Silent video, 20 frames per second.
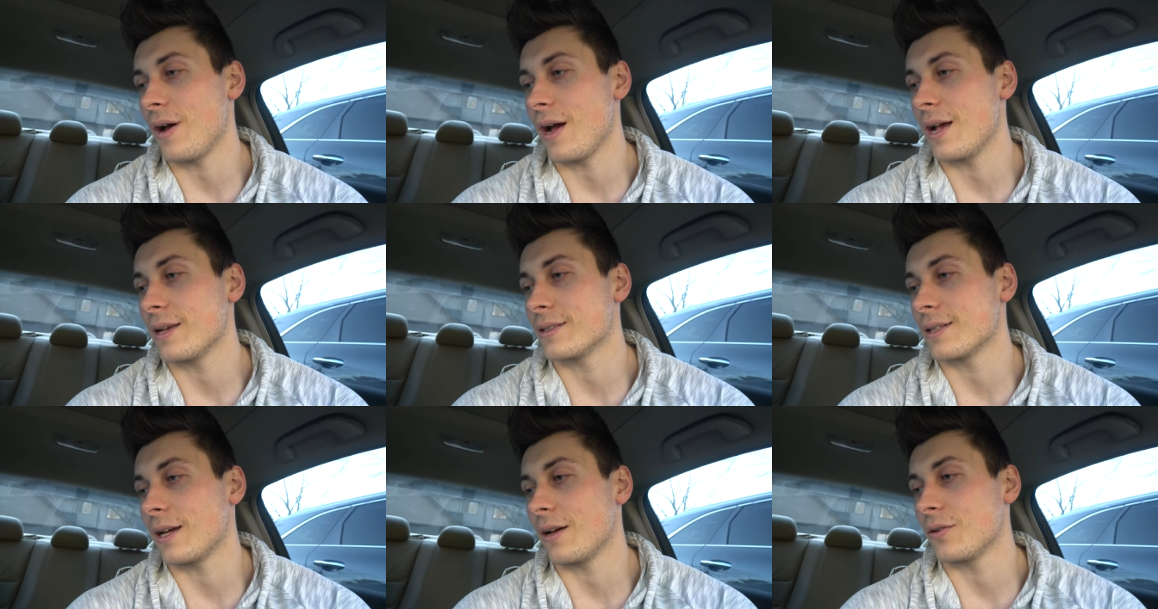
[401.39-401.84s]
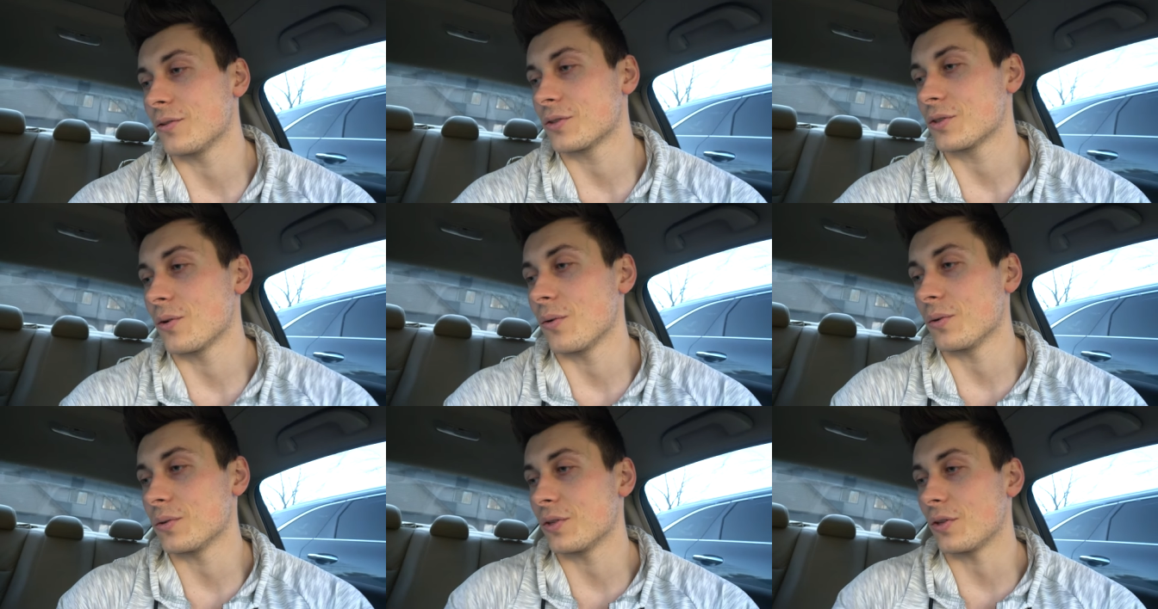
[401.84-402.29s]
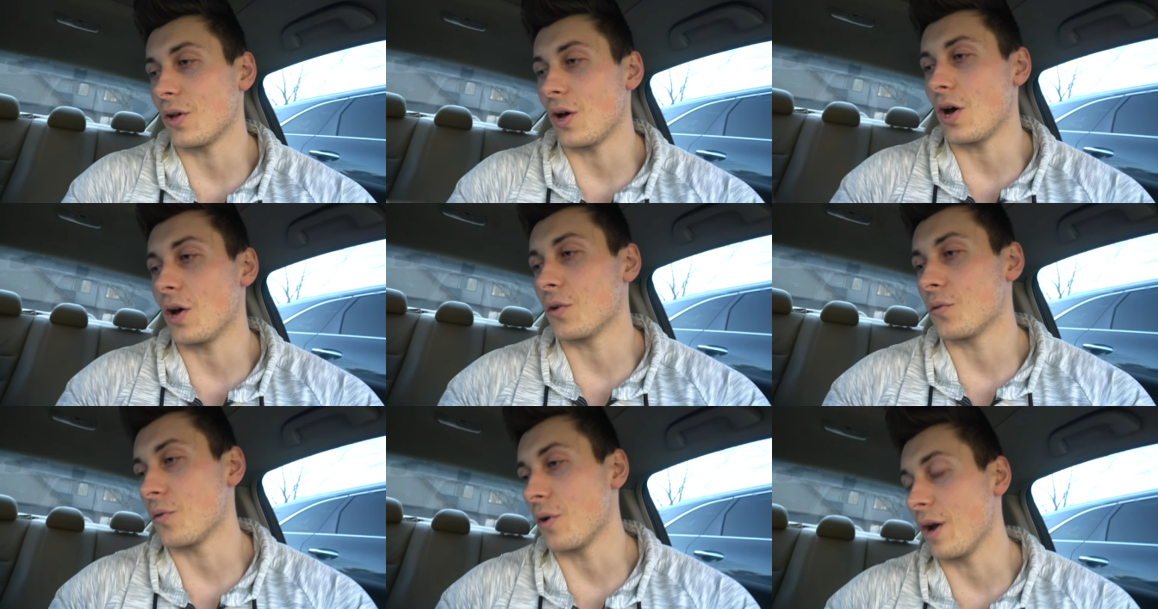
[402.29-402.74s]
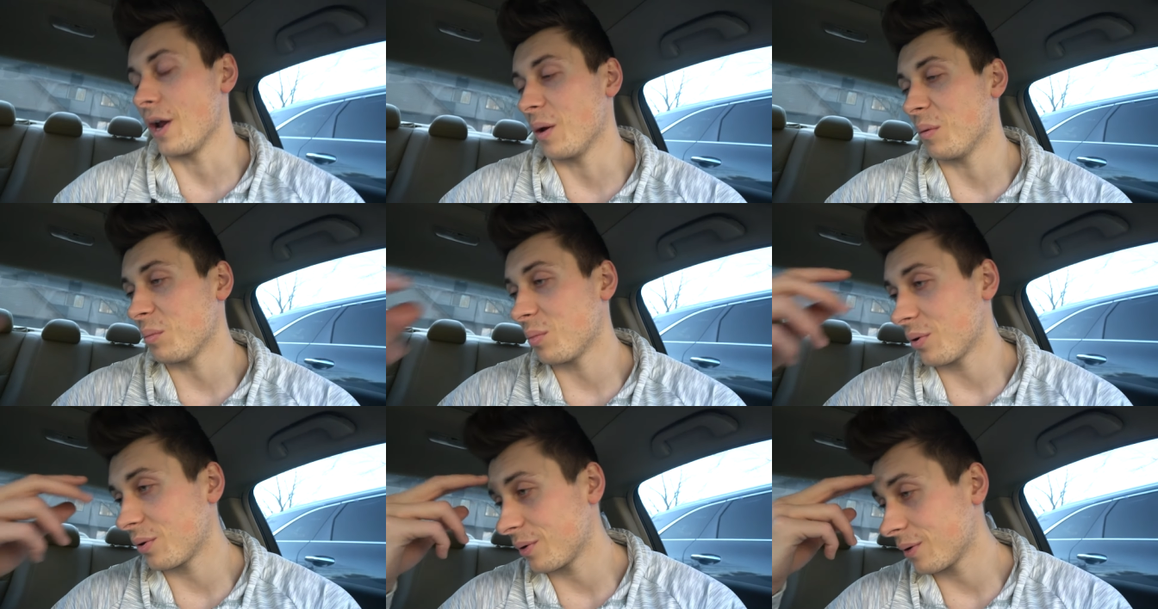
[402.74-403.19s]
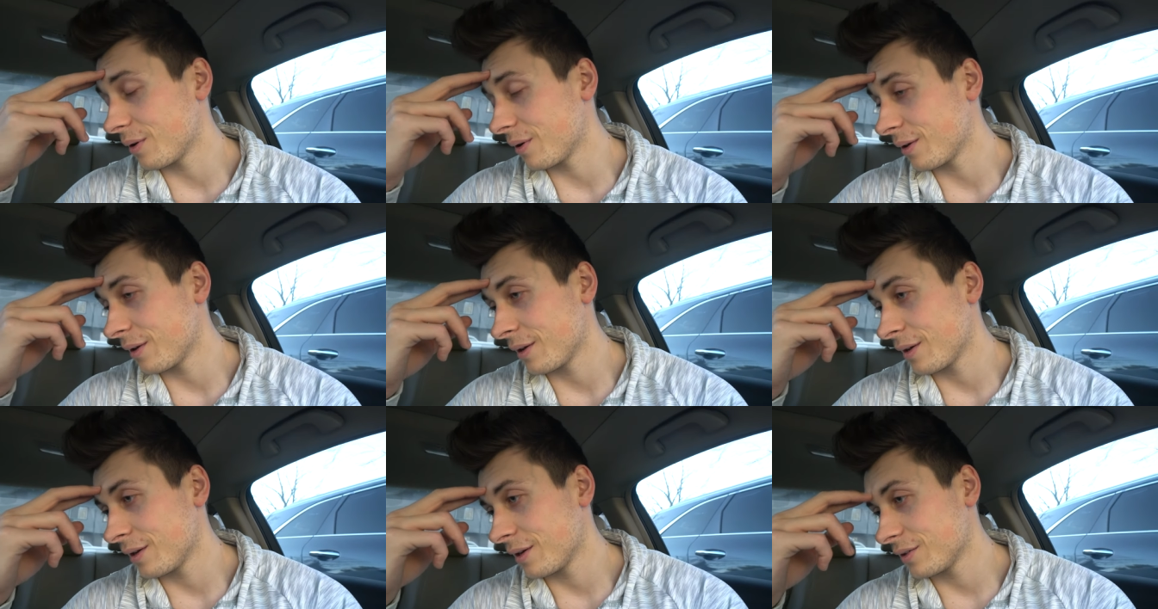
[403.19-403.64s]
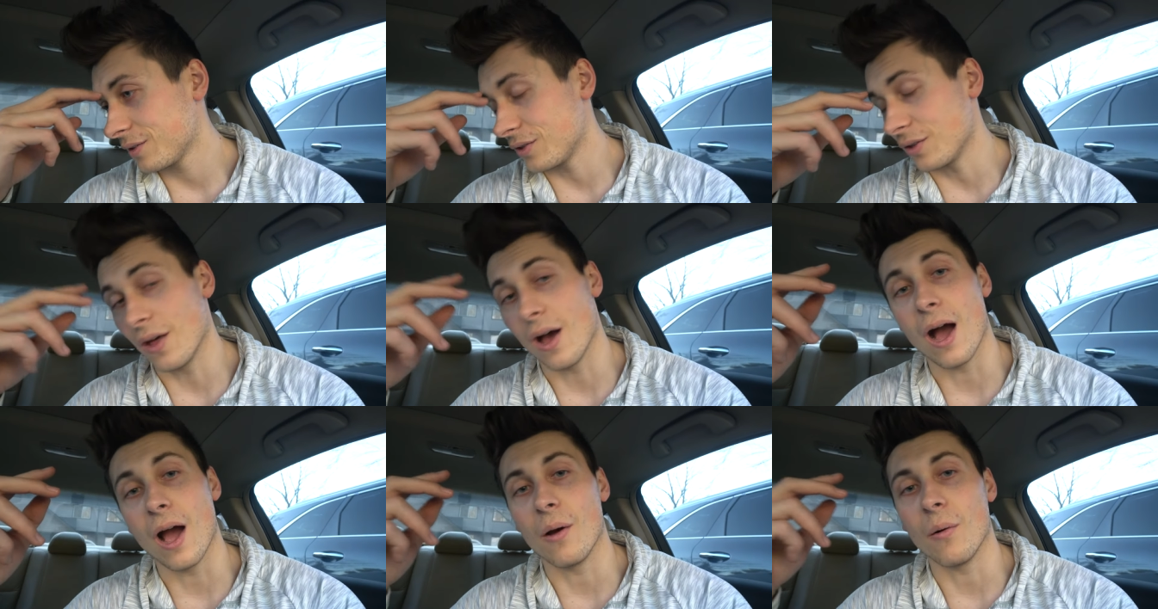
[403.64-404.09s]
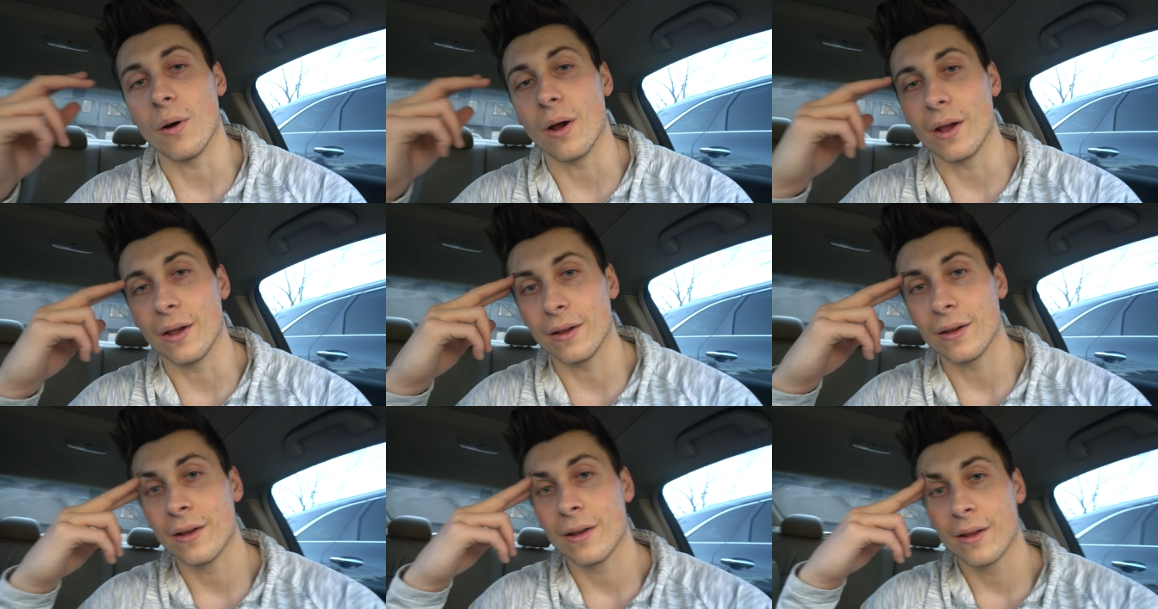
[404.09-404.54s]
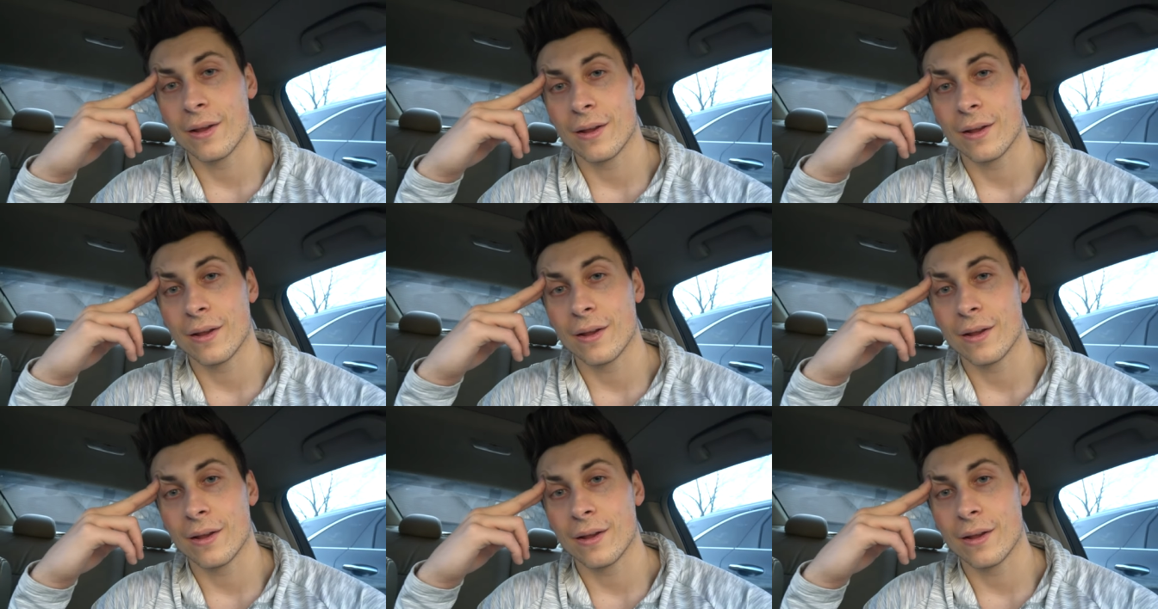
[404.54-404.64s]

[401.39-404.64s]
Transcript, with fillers: as I was going to the on ramp to the highway